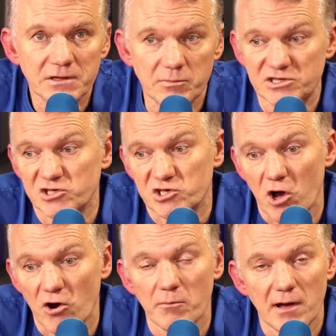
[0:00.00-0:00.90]
which has
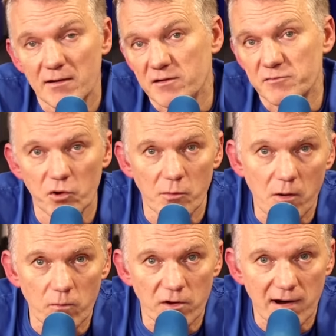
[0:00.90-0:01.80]
got him and have put him
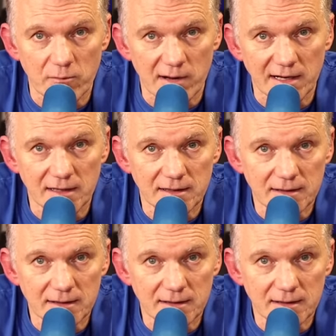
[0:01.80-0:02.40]
out on the right wing.